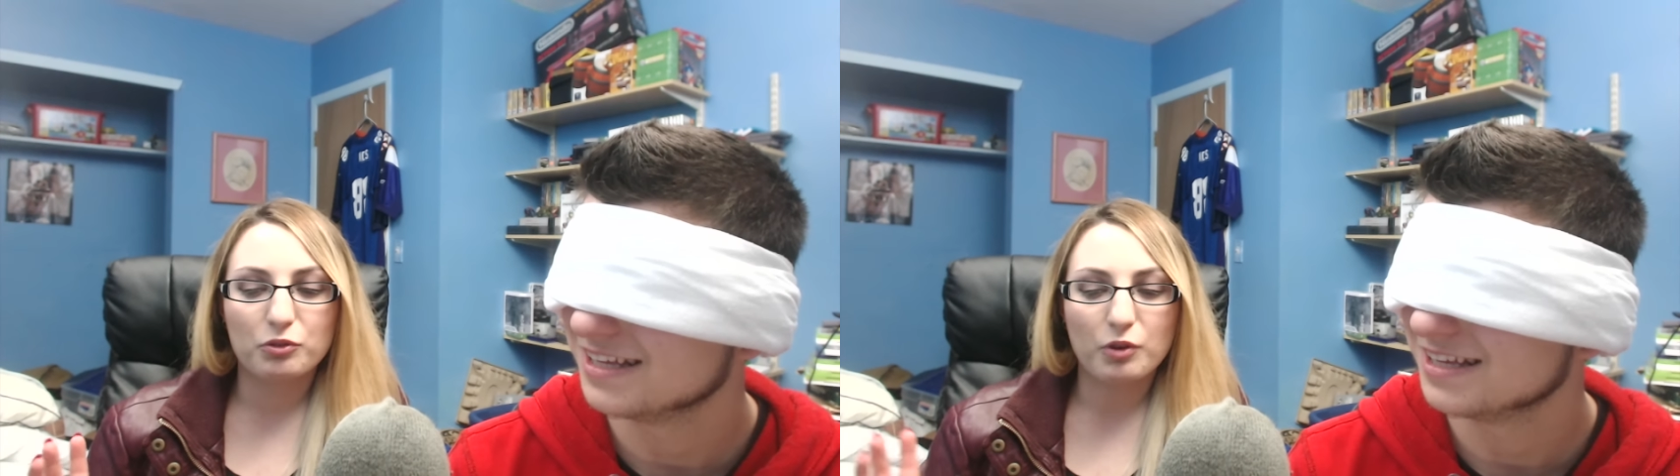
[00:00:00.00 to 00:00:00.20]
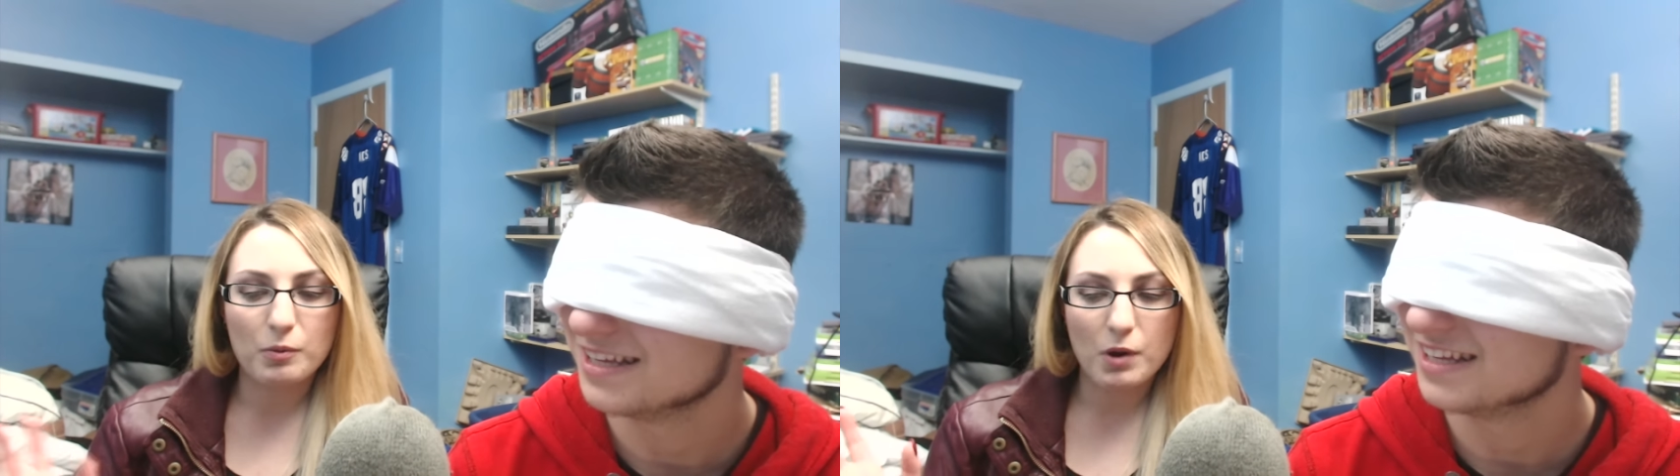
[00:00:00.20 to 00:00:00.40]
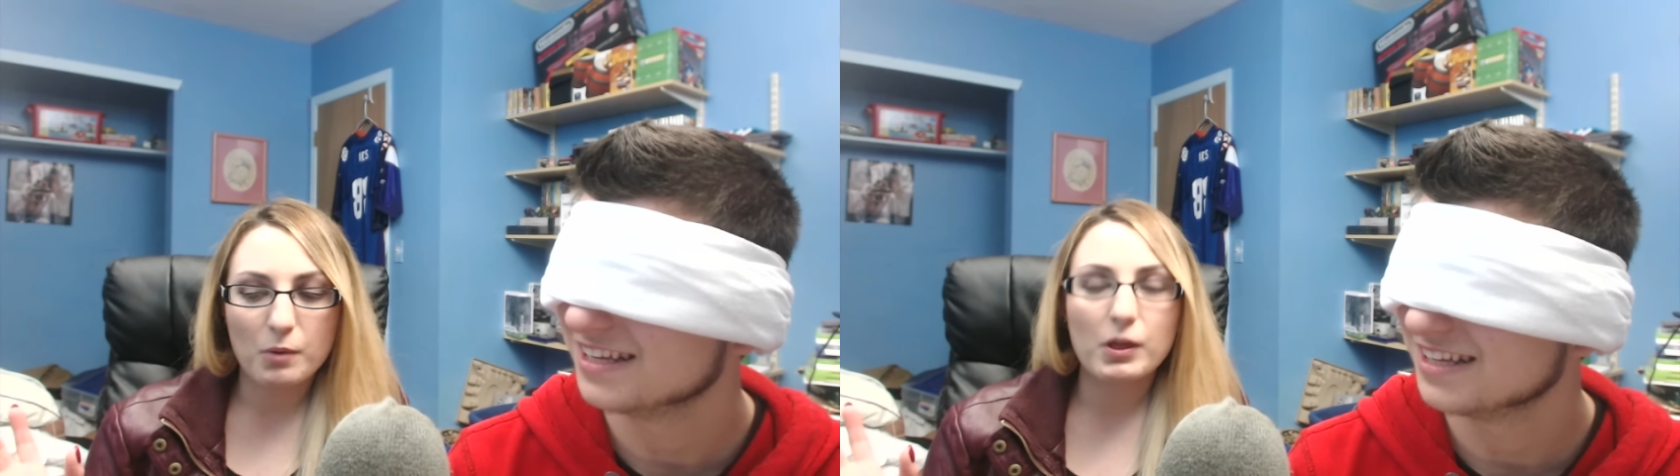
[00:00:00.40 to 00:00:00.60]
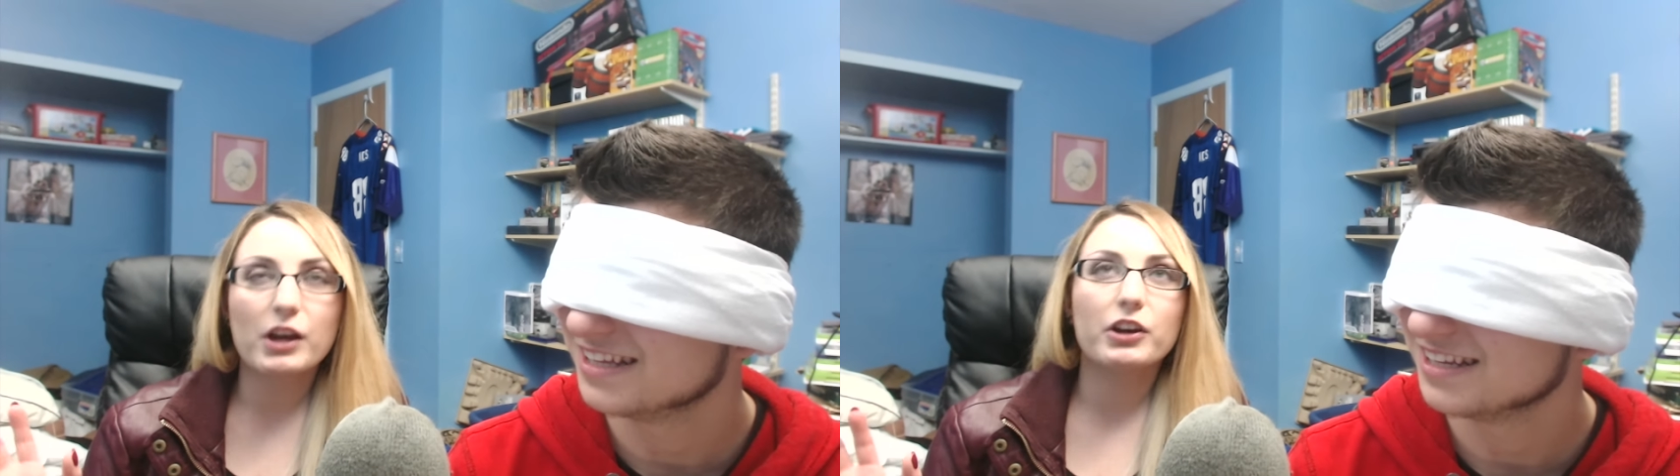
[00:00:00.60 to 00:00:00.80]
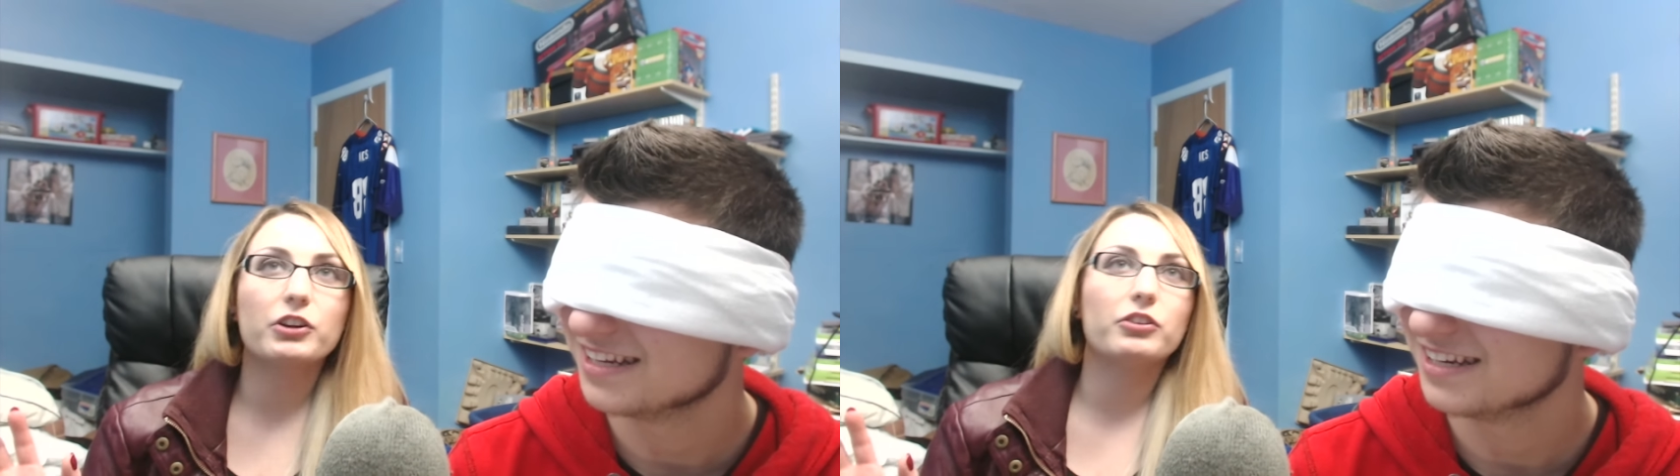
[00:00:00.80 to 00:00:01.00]
football
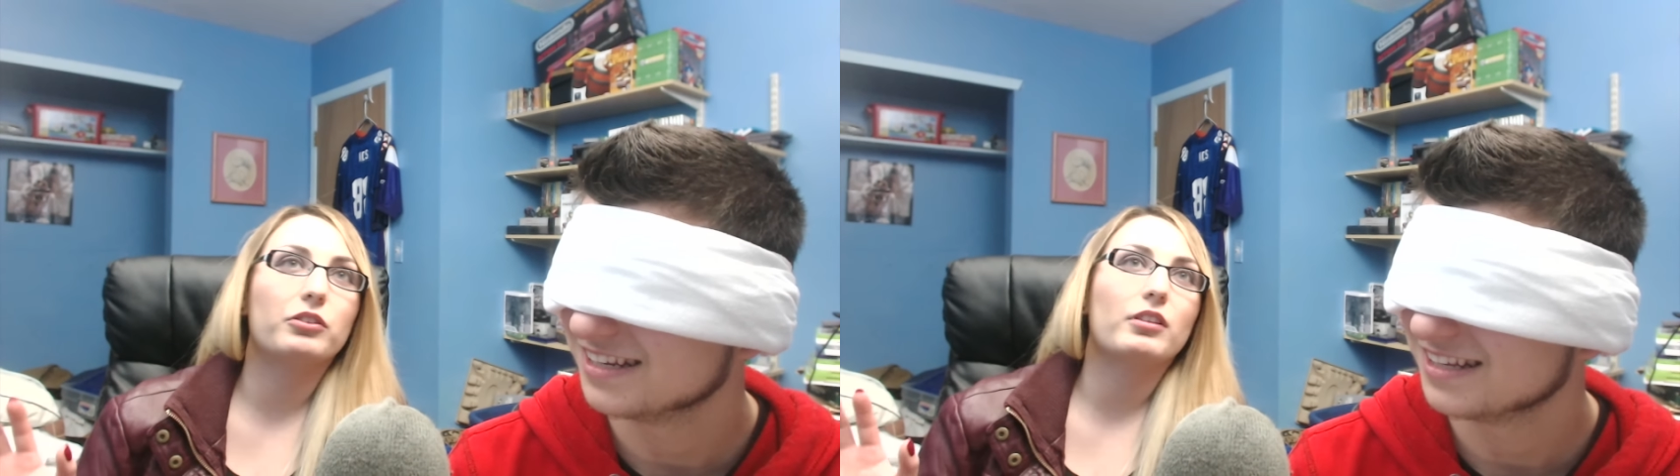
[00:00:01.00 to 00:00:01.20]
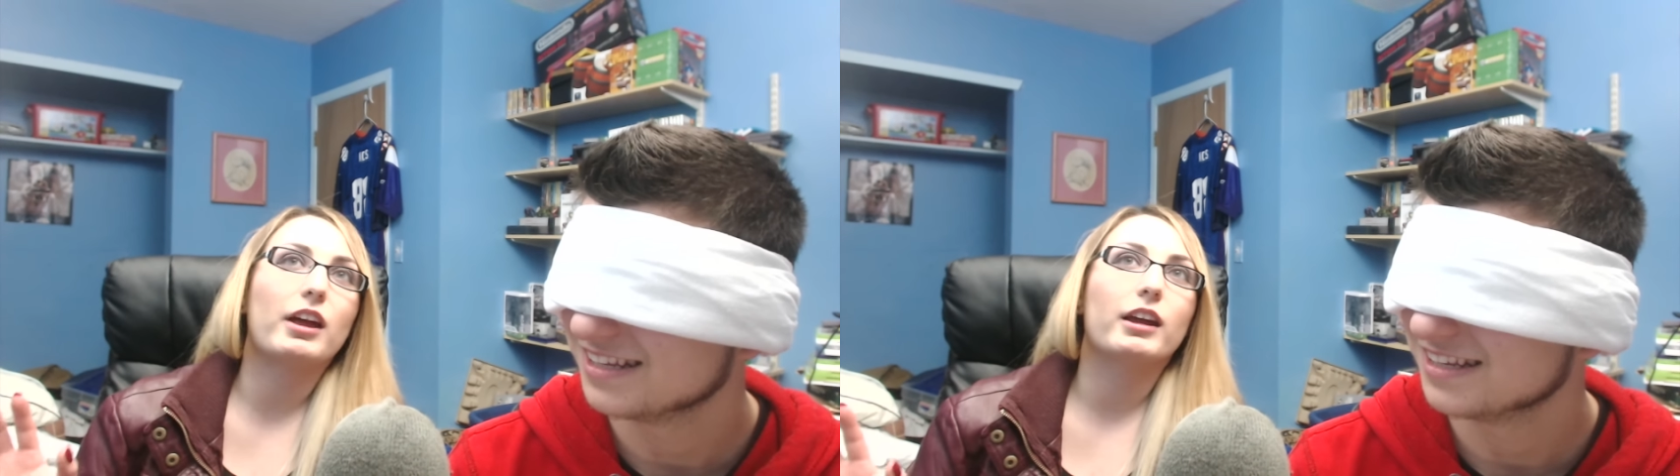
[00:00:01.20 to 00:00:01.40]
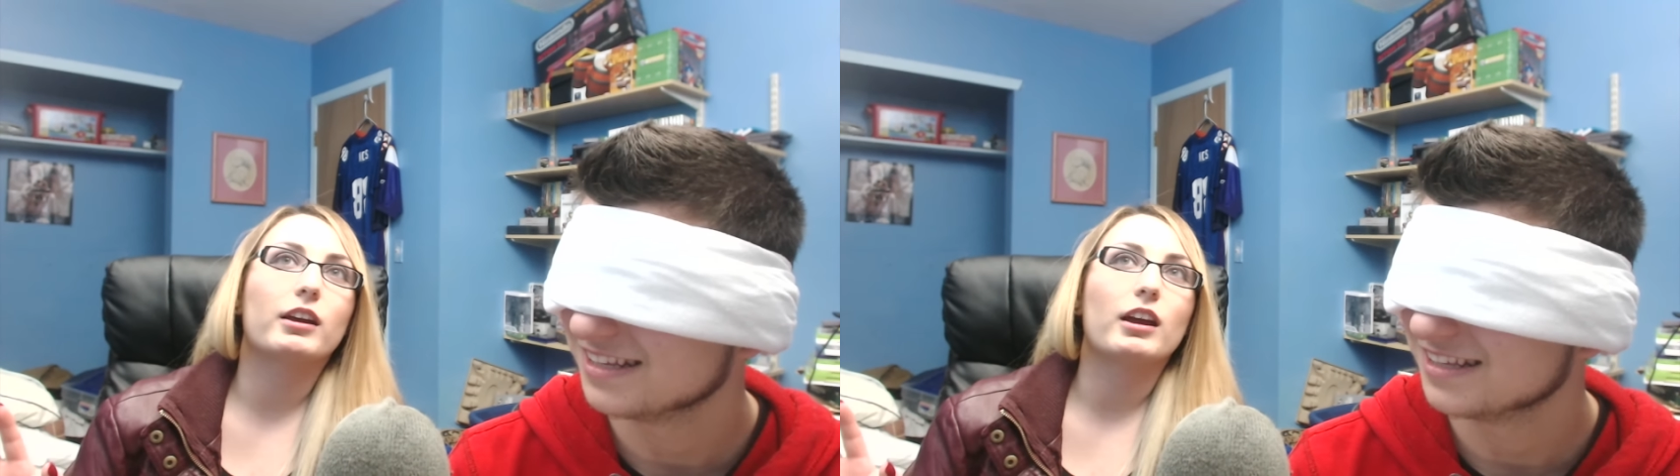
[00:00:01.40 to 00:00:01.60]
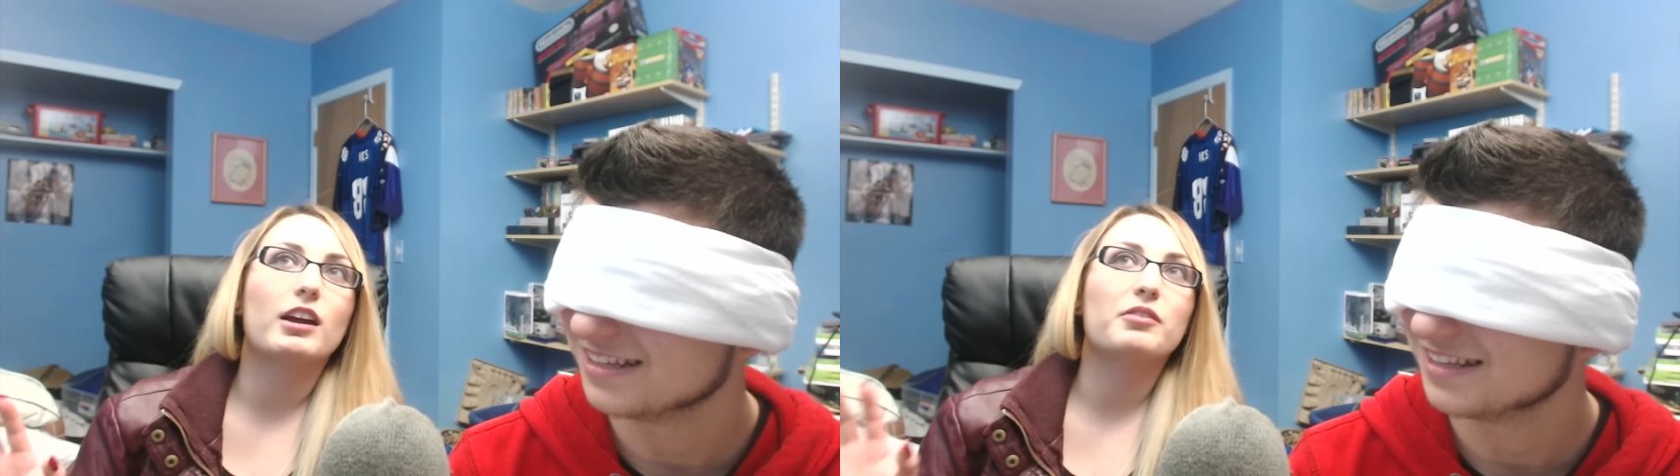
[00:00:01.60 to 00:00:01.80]
players, like,